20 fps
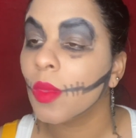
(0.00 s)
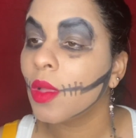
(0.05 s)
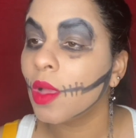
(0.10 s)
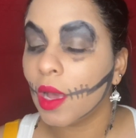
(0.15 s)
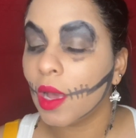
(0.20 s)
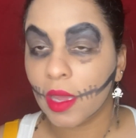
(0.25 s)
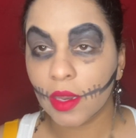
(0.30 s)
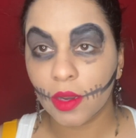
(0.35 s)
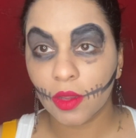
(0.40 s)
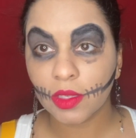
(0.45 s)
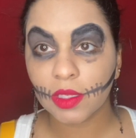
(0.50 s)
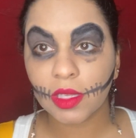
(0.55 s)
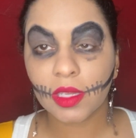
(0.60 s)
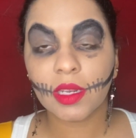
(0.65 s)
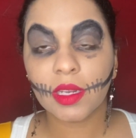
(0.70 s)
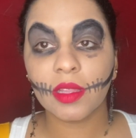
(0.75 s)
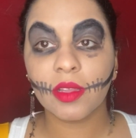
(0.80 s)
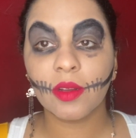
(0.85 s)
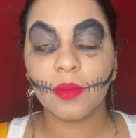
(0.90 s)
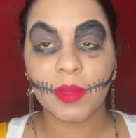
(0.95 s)
I know it's looking
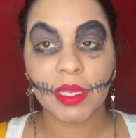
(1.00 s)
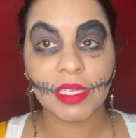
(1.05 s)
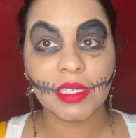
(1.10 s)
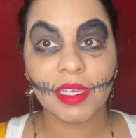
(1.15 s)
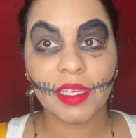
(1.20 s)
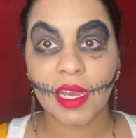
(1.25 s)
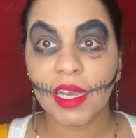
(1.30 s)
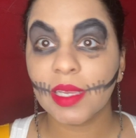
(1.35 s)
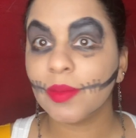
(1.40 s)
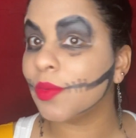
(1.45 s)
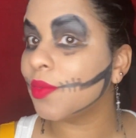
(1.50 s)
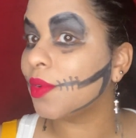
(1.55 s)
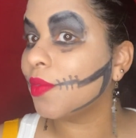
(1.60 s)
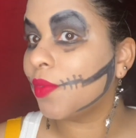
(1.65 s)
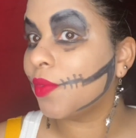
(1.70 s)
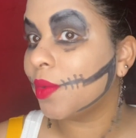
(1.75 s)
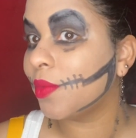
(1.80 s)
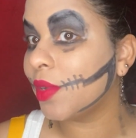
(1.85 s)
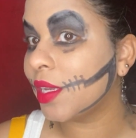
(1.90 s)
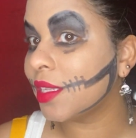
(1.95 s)
a little messy, guys, but
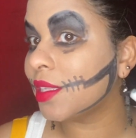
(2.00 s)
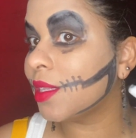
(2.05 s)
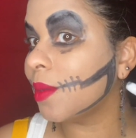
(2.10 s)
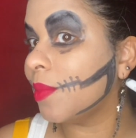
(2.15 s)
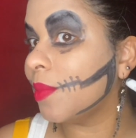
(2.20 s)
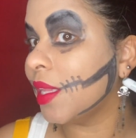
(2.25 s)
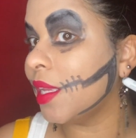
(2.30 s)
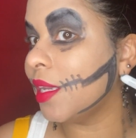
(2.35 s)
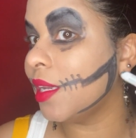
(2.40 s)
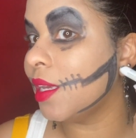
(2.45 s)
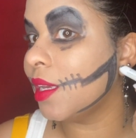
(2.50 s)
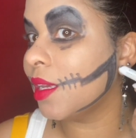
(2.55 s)
when we get to blending,